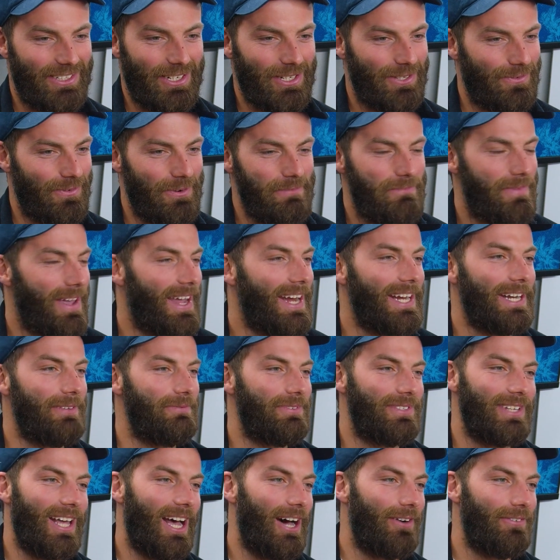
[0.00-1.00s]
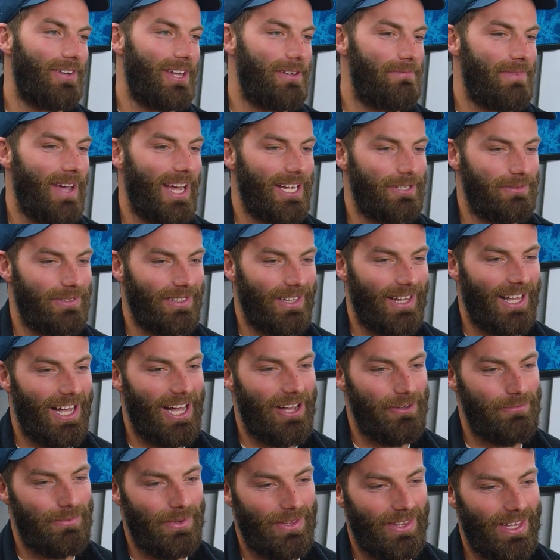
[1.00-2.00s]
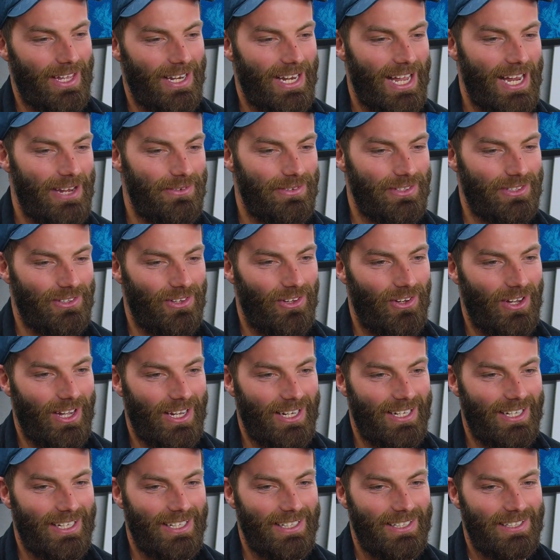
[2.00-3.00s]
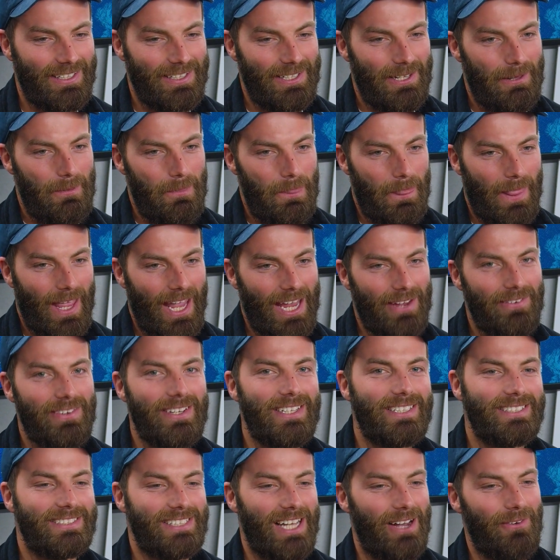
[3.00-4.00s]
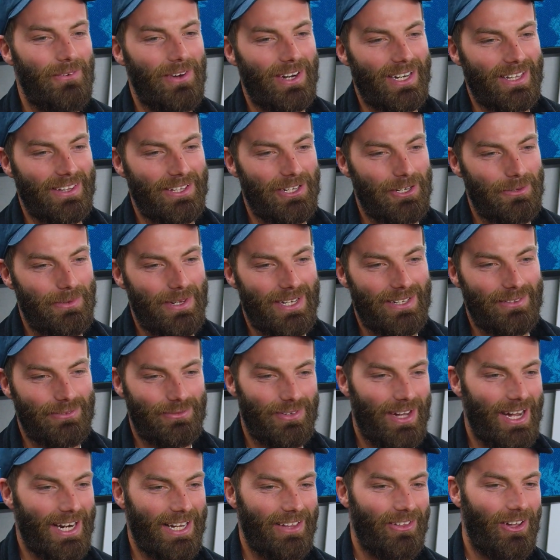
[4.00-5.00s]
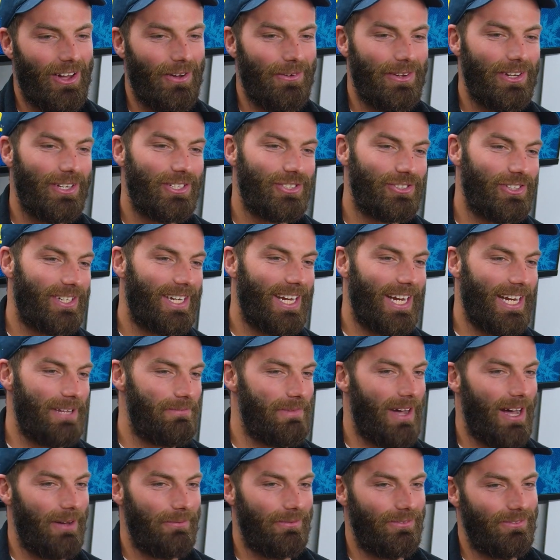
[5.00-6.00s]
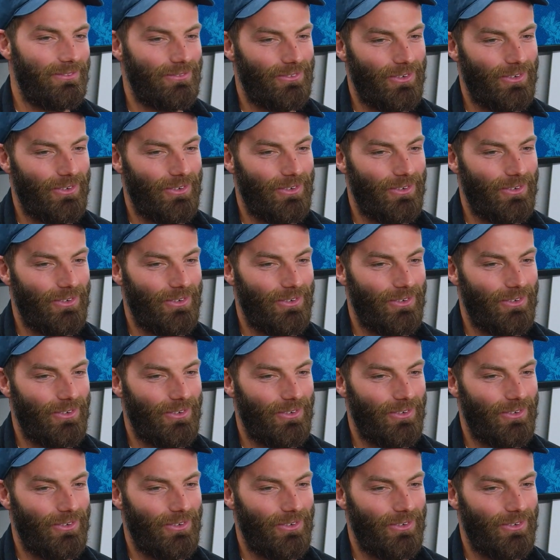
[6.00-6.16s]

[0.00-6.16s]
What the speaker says: from being himself, he makes me laugh. But then even as someone a little bit funny, like we usually get him up.